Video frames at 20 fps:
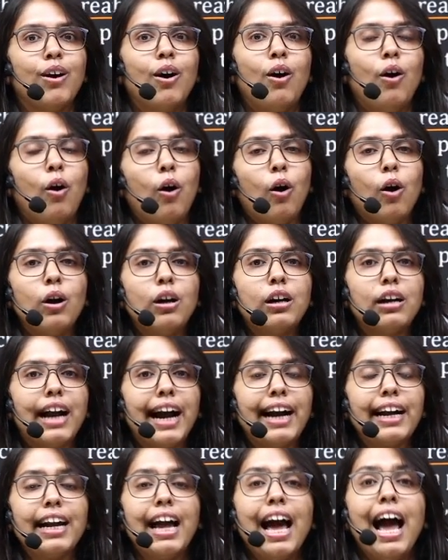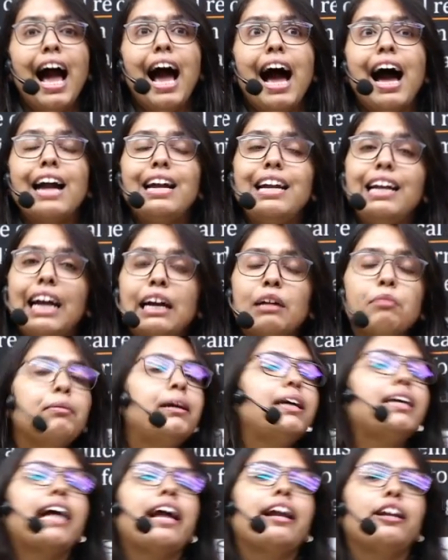All right, and let me
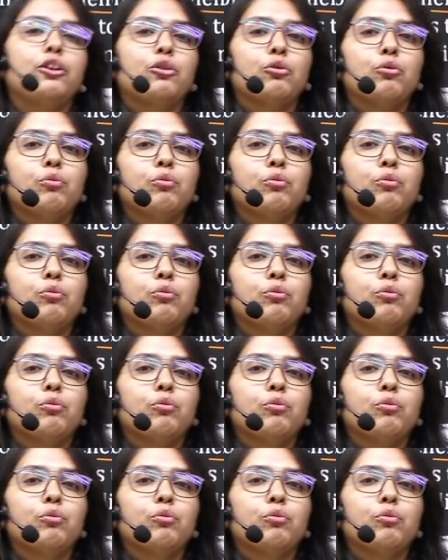tell you,